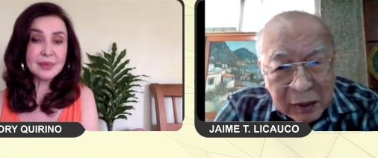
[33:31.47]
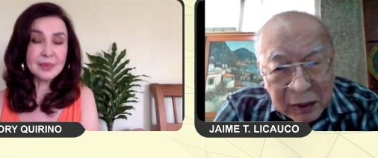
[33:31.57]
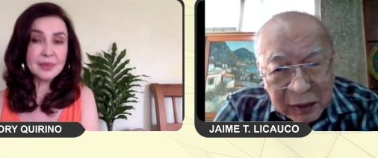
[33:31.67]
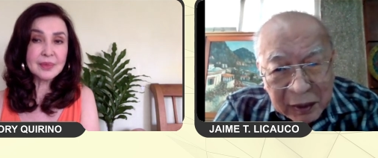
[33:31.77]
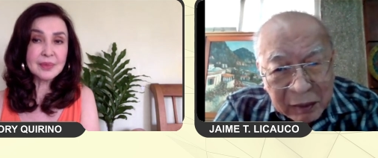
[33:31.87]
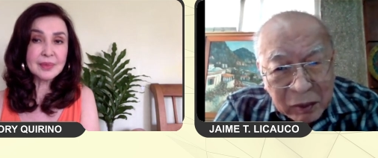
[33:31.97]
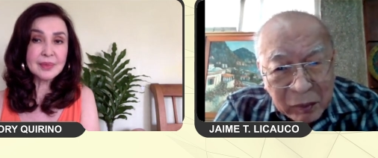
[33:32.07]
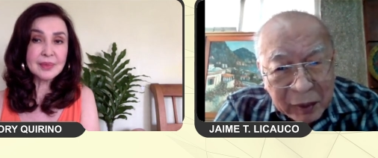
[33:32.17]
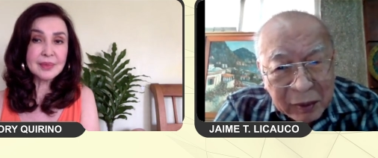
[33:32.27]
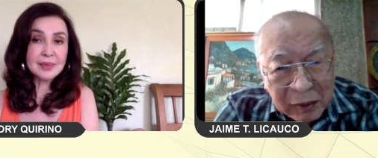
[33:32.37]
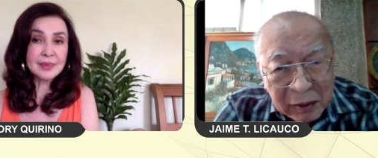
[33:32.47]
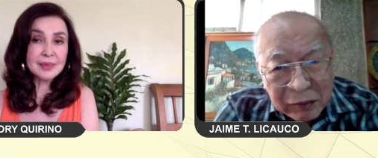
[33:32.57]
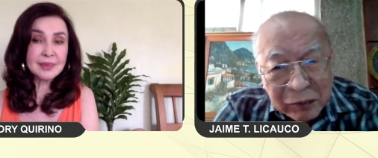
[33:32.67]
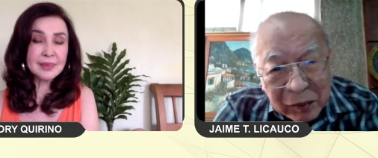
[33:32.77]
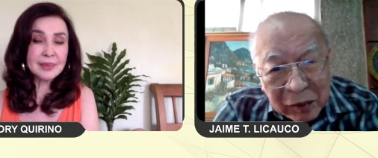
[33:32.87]
Speaker 1: they have a method of
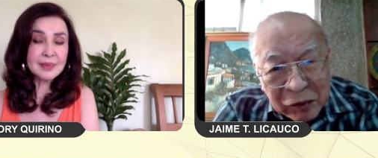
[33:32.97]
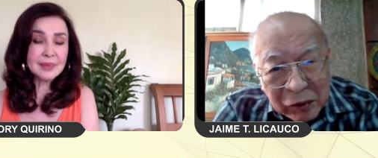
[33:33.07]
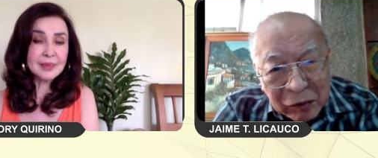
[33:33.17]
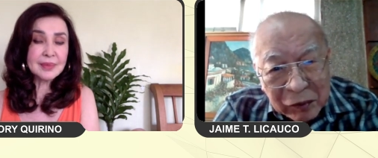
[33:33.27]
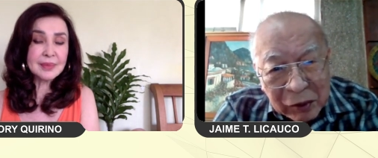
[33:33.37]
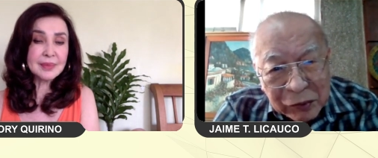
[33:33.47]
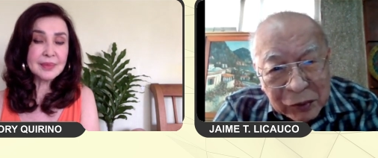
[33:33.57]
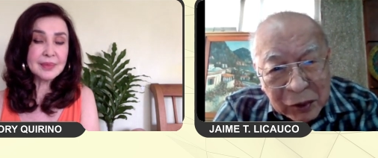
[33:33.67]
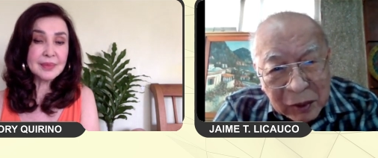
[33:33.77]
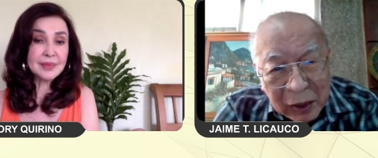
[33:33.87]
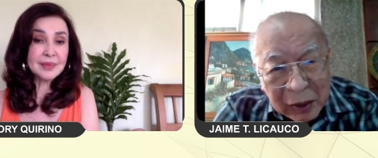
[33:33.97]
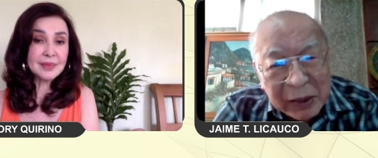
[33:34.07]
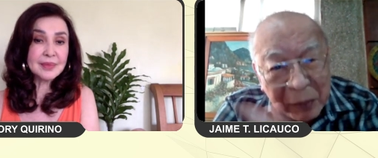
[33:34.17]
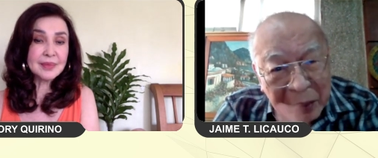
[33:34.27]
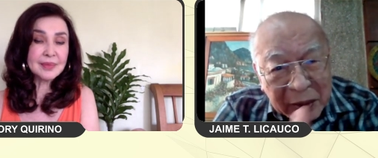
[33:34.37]
of of, of uh,
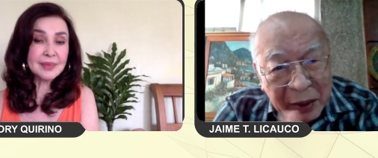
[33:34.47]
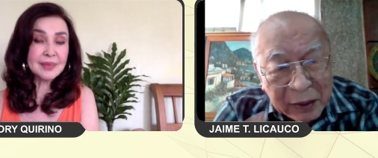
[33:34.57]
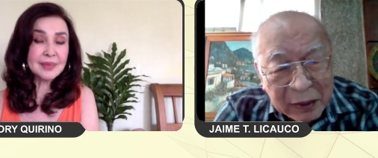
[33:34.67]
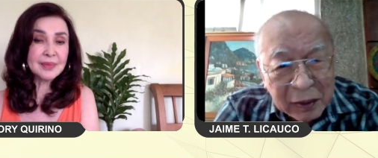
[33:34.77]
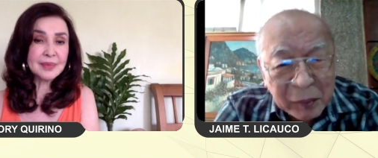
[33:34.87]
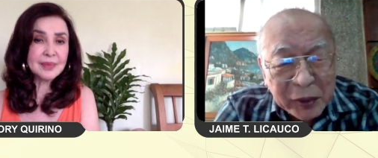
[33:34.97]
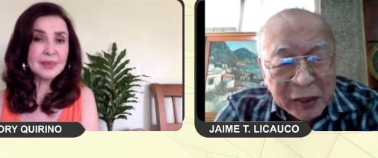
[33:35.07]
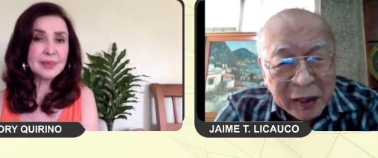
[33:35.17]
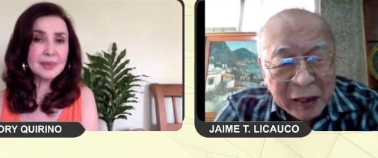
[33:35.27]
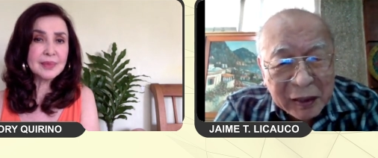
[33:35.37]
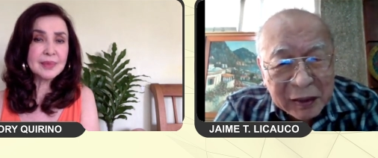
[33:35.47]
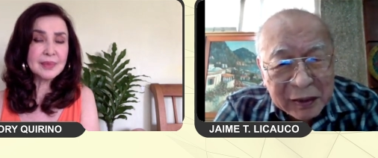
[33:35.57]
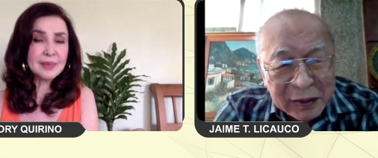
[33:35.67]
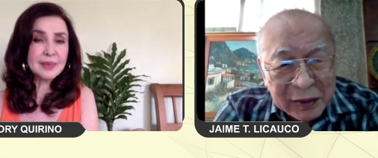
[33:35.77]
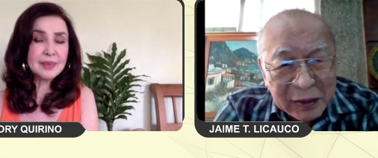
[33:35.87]
activating the pineal gland,
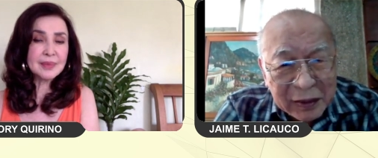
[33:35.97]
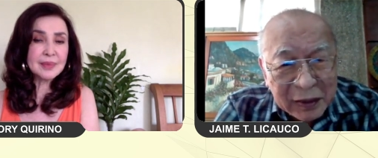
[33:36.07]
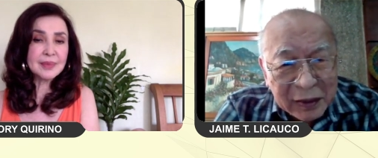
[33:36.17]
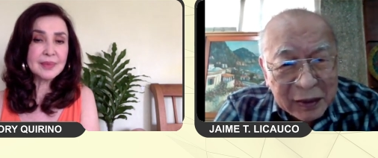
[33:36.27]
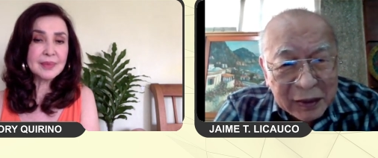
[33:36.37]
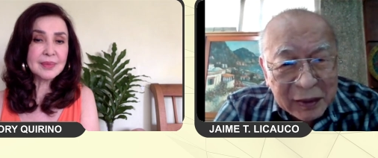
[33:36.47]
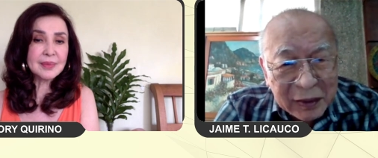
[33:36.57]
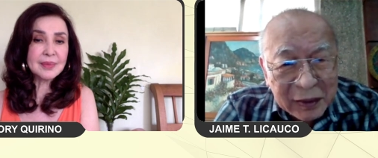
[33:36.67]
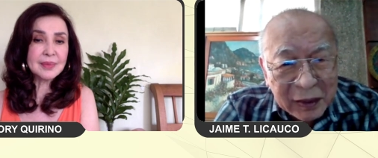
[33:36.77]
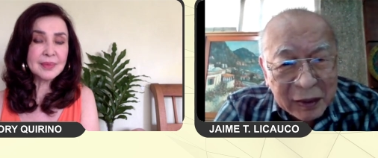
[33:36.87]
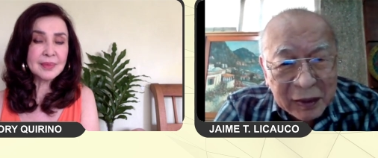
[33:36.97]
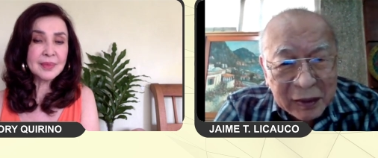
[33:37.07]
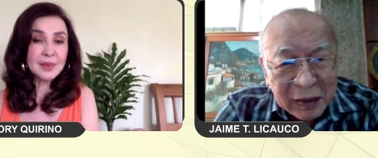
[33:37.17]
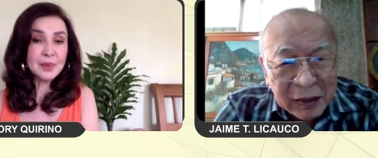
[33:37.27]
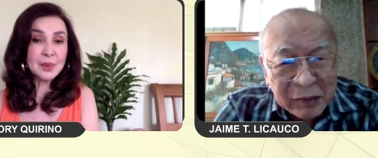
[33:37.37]
and
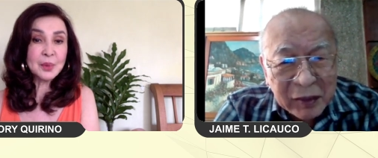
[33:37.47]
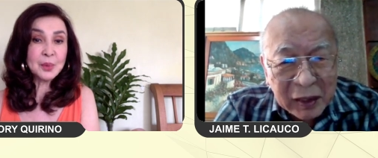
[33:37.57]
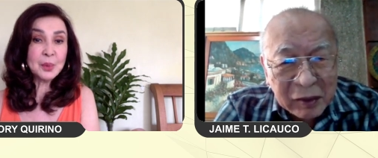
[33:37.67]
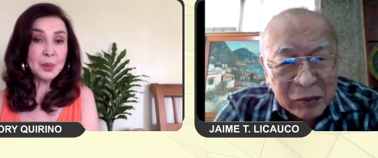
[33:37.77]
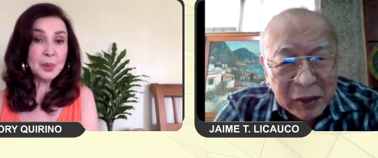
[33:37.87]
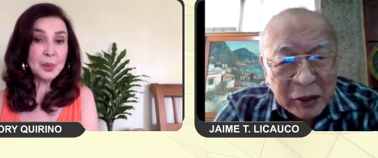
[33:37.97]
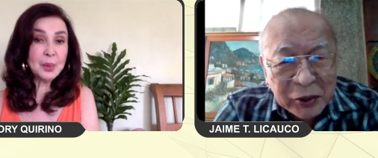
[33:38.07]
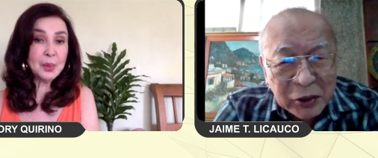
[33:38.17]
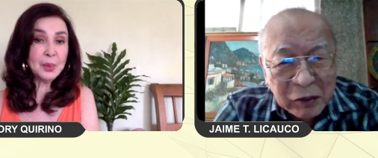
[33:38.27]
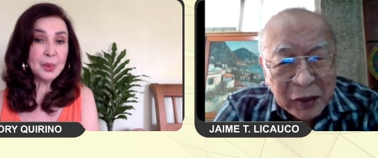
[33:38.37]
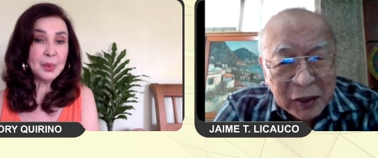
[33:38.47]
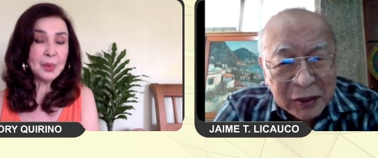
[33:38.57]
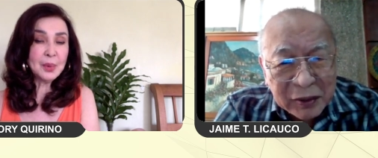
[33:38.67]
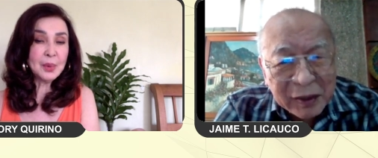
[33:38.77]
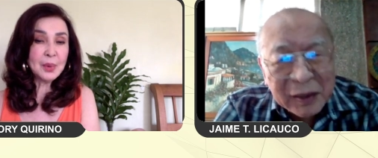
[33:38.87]
they have done it for thousands of years.
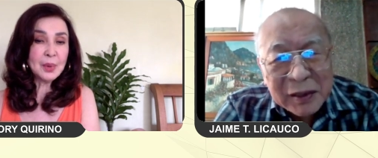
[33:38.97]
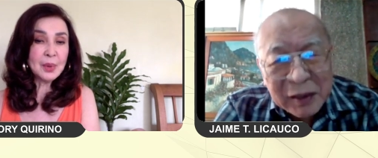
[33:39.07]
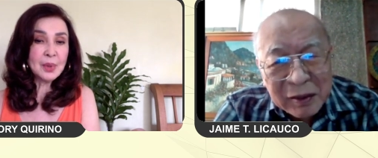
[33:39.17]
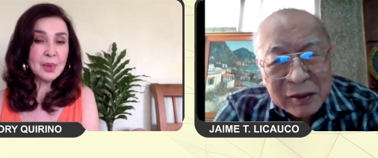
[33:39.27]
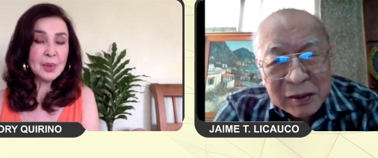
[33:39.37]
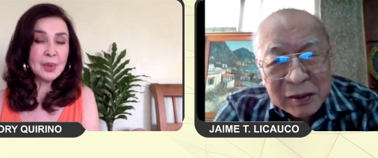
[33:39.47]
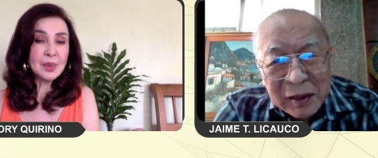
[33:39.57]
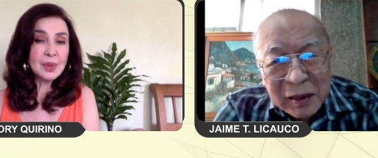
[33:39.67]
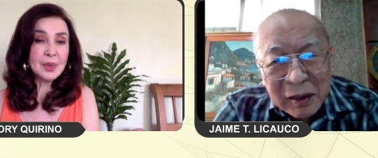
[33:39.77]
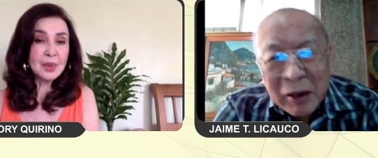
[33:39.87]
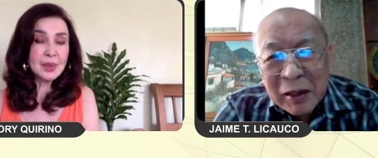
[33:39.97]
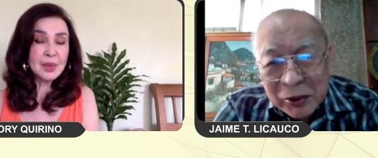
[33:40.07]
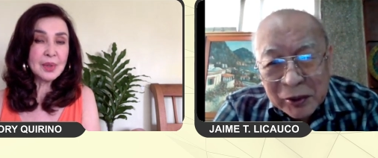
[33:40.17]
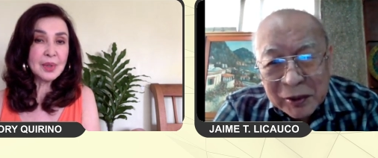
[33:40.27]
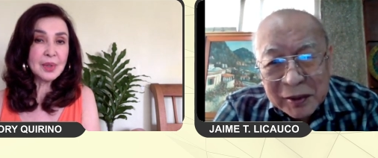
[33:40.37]
No? There are certain
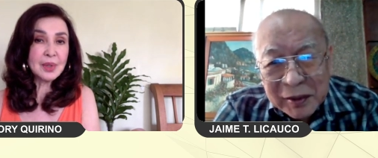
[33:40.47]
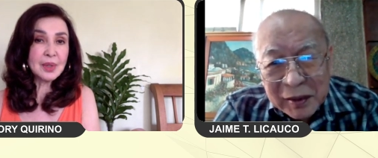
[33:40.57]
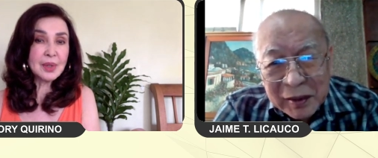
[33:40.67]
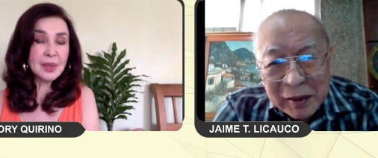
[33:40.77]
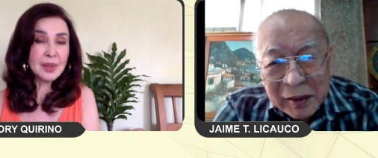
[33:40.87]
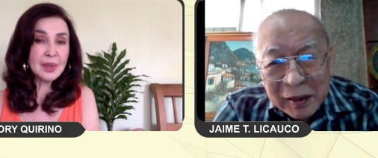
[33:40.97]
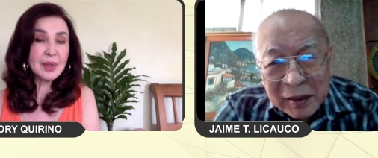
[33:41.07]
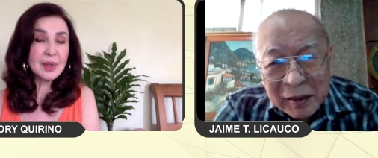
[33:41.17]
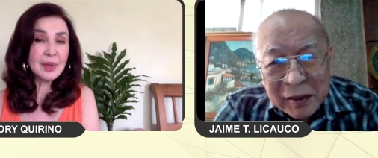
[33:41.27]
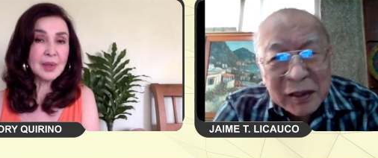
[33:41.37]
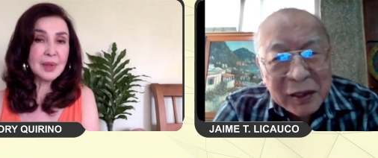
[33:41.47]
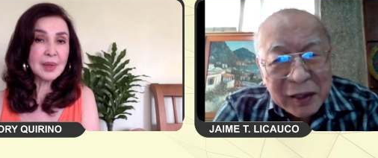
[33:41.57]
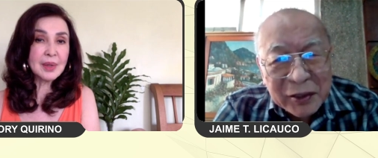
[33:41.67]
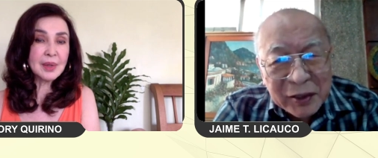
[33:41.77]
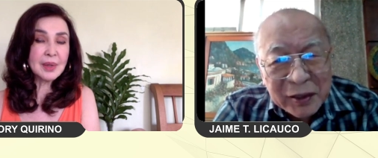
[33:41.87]
cultures that that
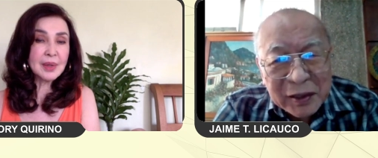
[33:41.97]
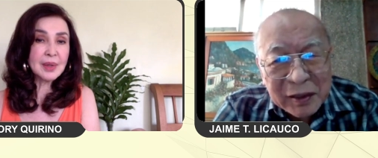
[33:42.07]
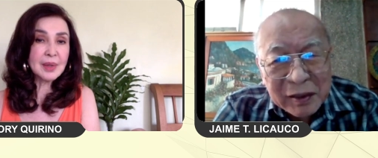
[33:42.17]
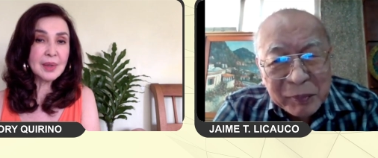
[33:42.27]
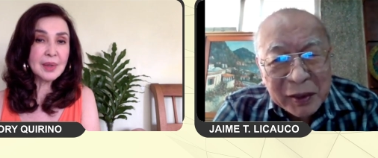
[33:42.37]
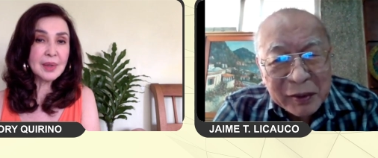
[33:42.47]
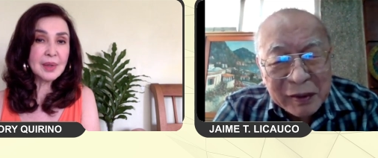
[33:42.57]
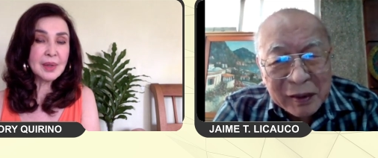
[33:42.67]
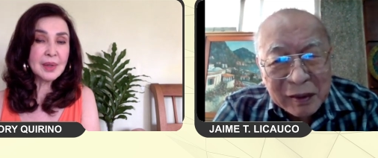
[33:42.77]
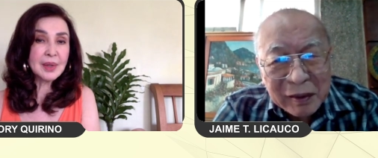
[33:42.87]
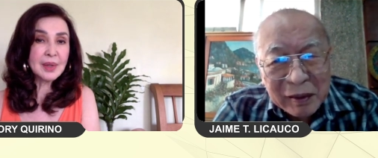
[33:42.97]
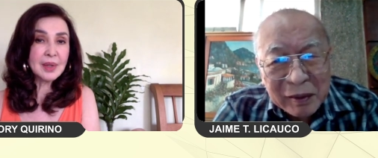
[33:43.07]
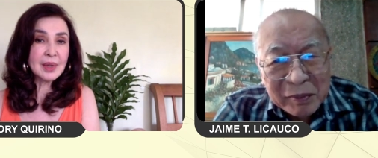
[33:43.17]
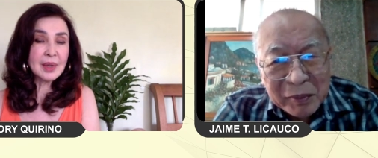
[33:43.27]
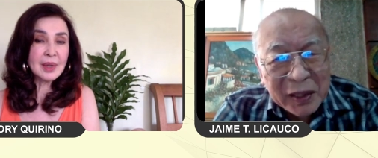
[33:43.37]
encourage this particular
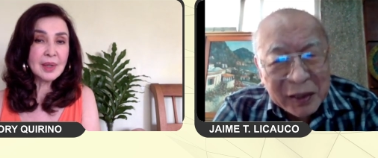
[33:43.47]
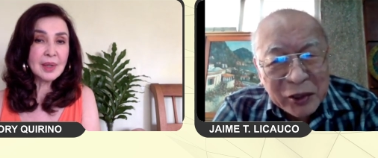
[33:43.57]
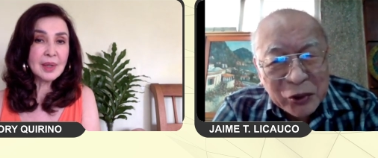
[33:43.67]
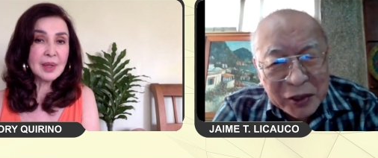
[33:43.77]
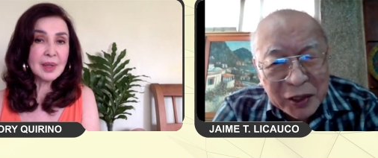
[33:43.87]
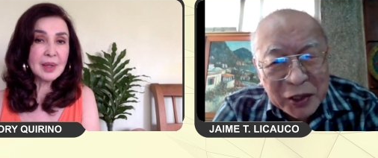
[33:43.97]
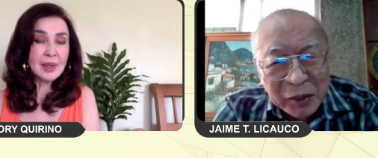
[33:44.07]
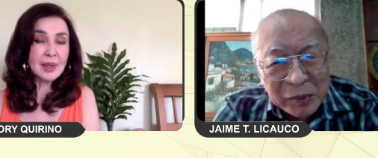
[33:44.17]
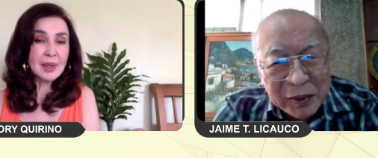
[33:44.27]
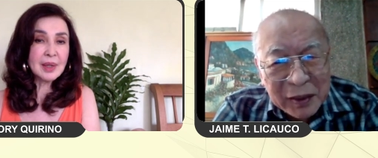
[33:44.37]
uh, meditation system